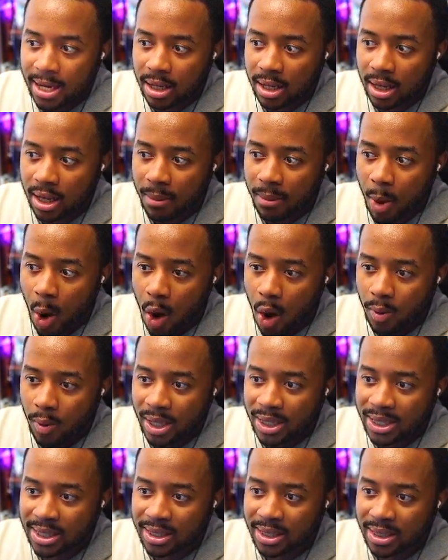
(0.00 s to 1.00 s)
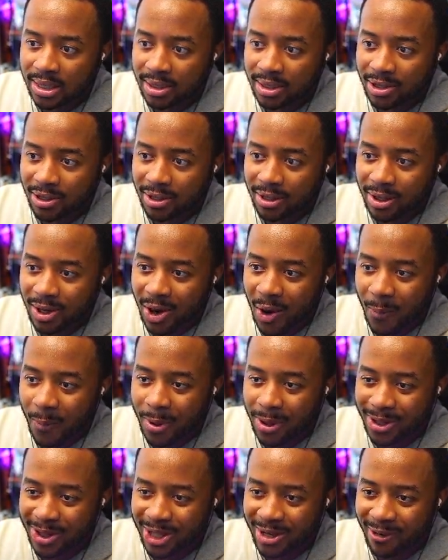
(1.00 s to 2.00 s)
am always... you know,
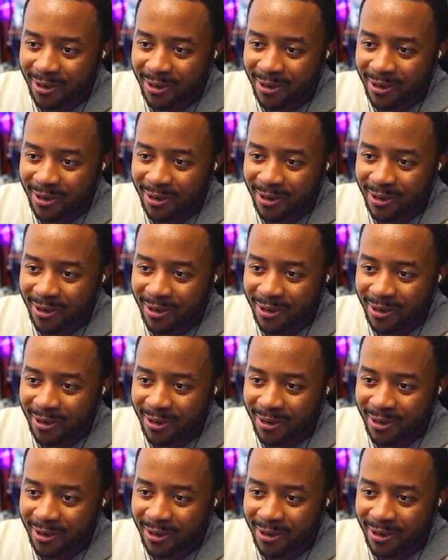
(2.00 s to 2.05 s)
pushing